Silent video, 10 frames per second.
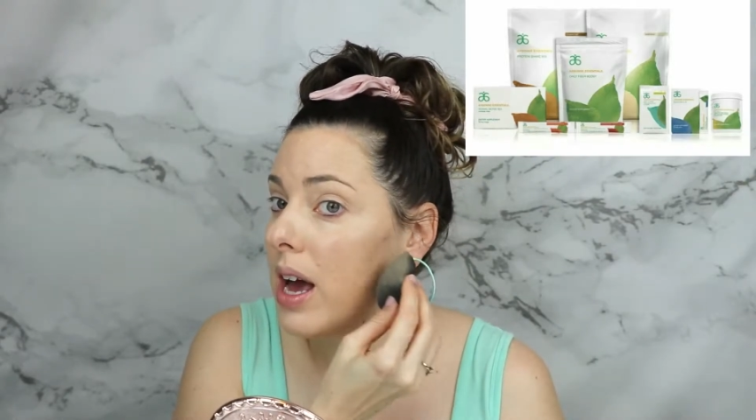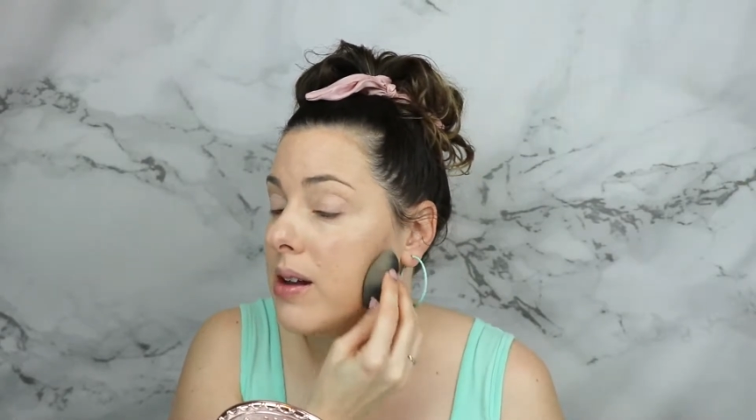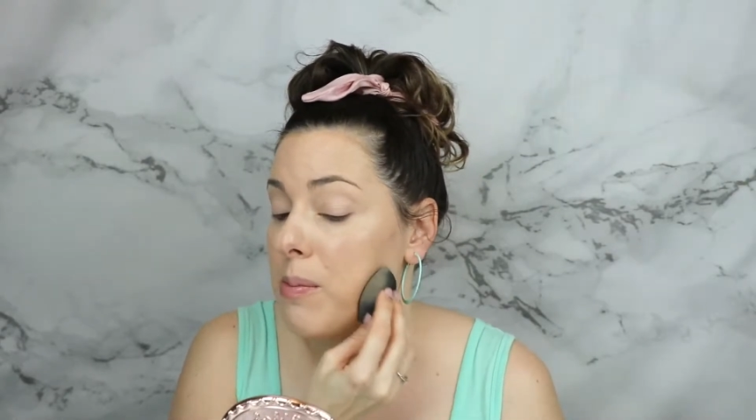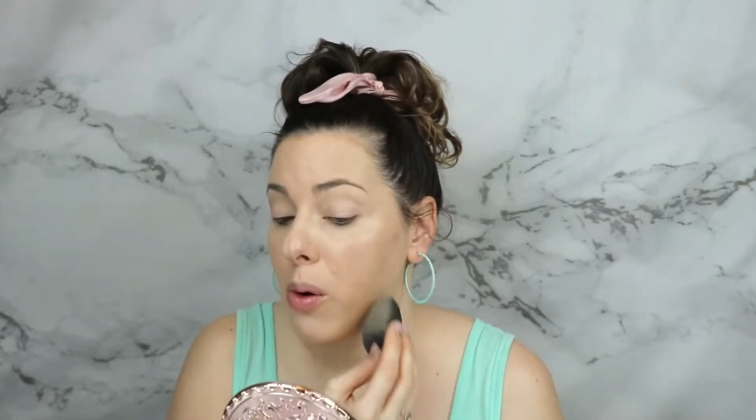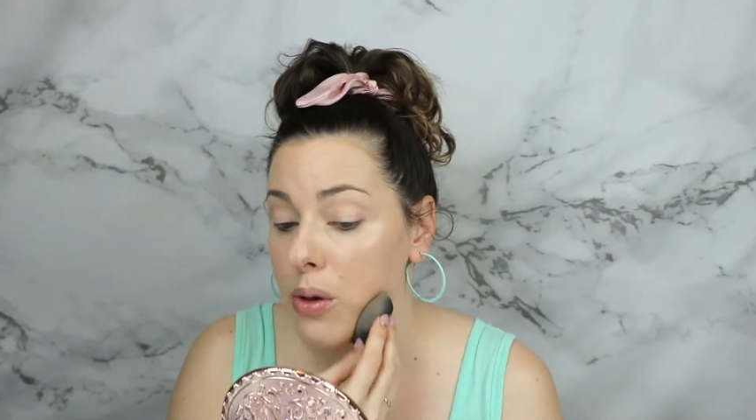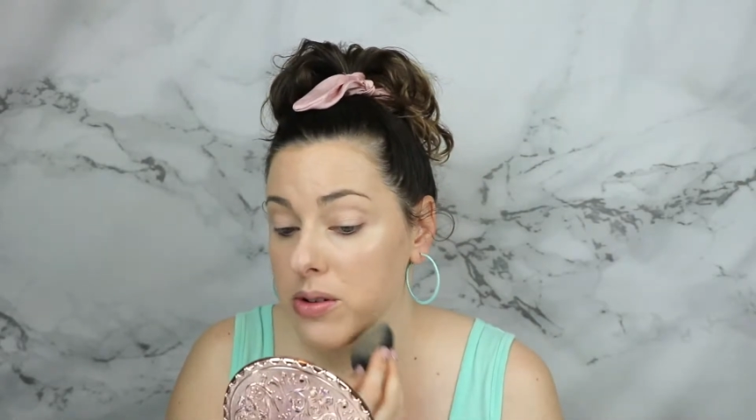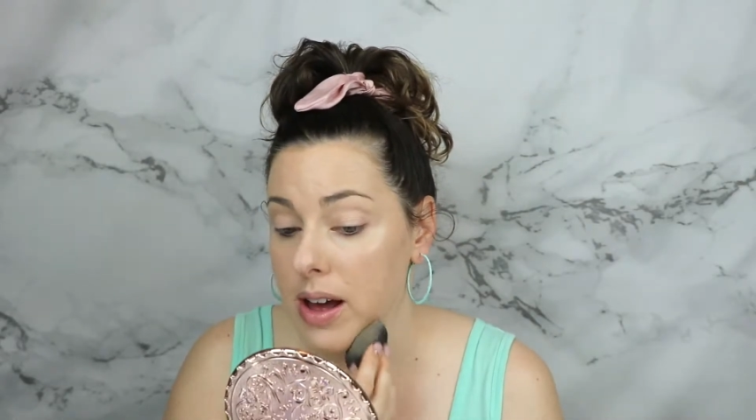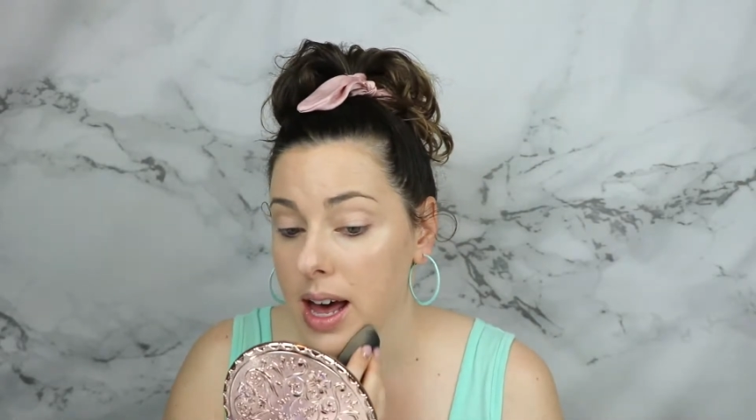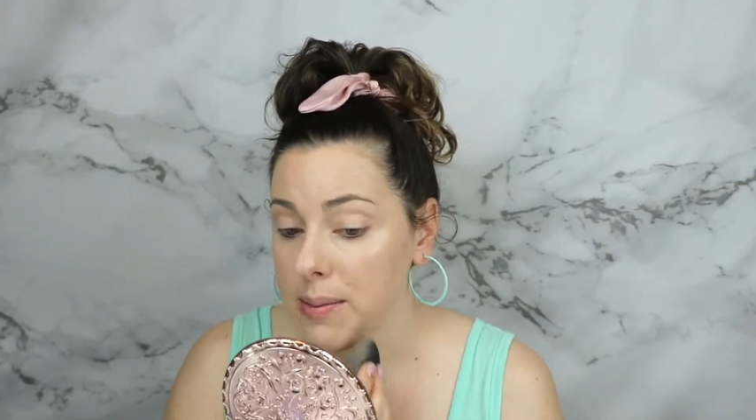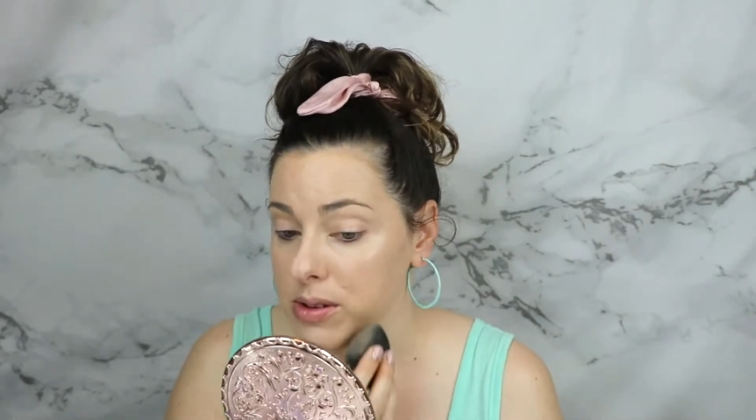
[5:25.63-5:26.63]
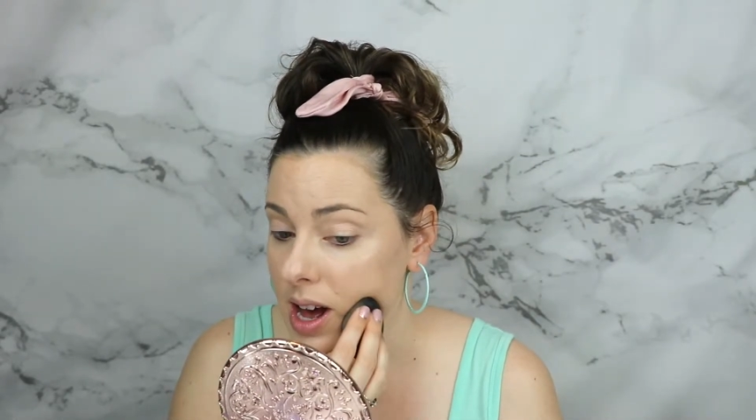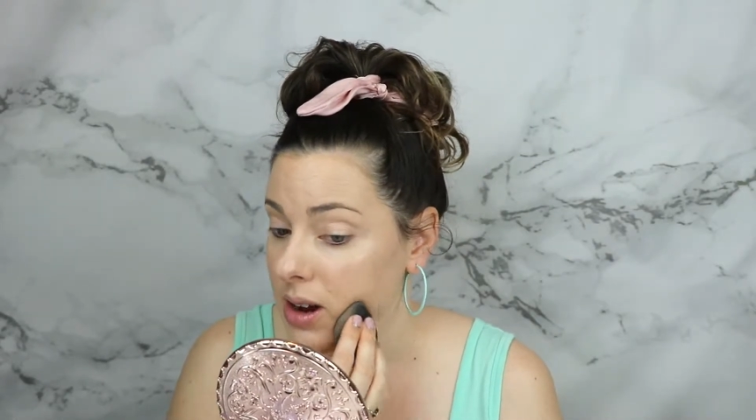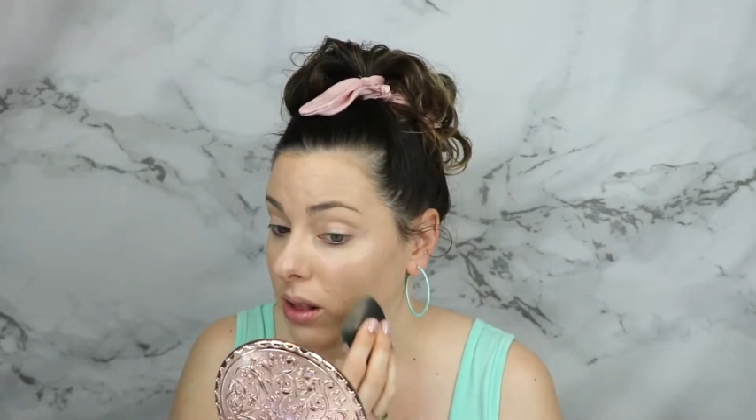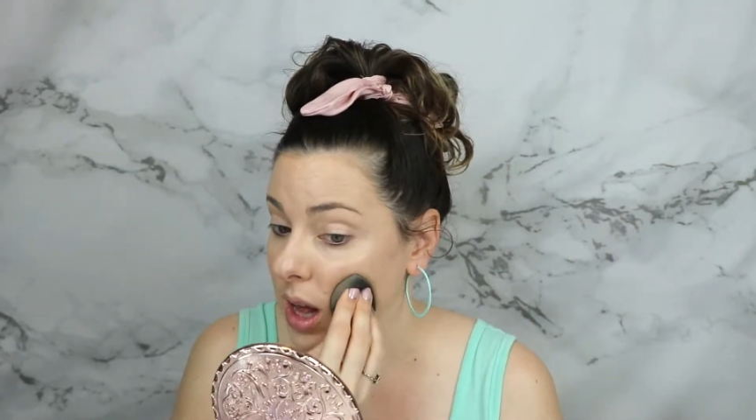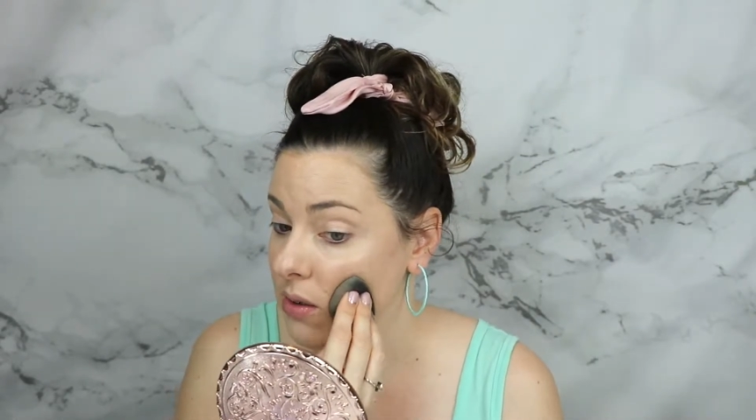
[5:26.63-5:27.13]
and both times
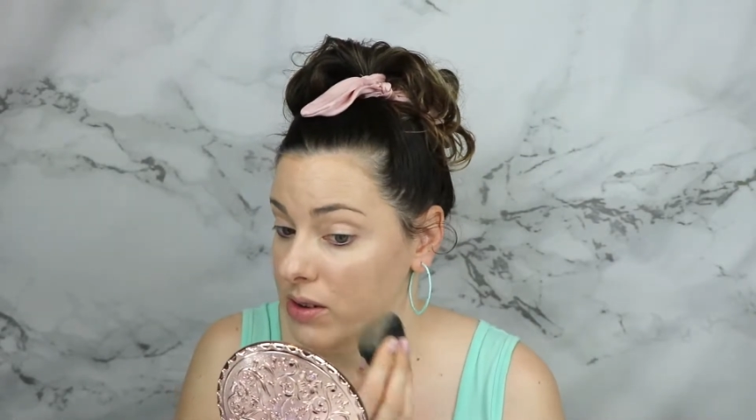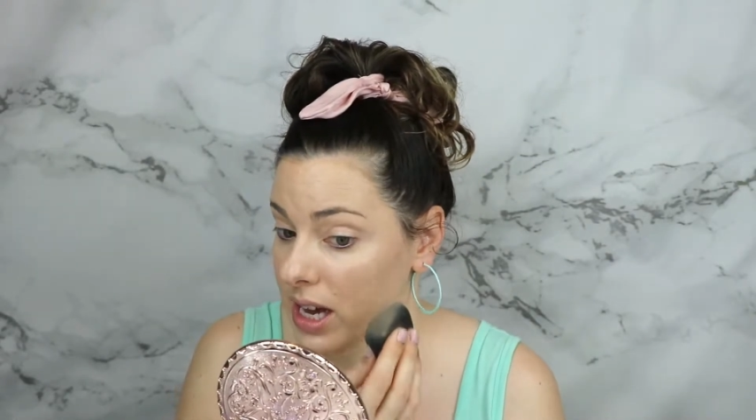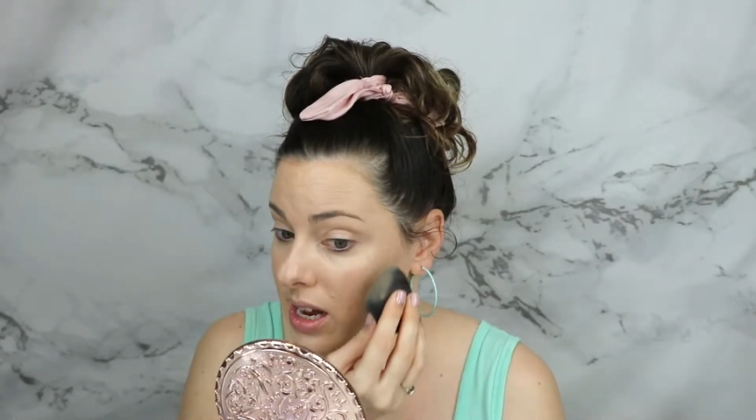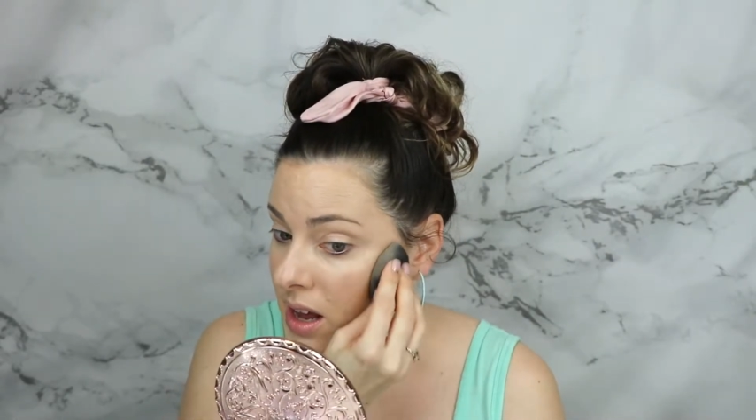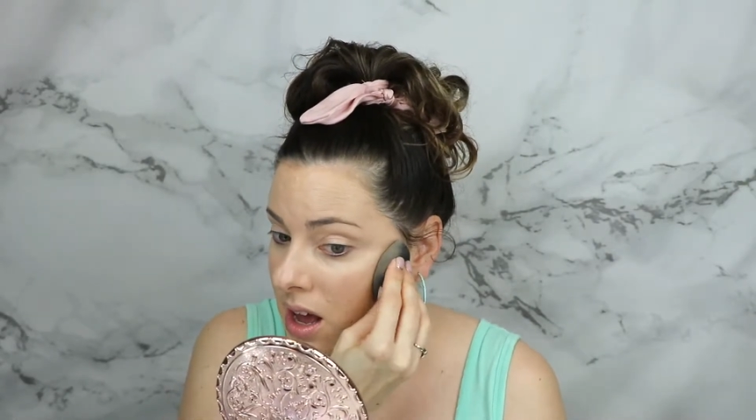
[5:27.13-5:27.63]
I loved it.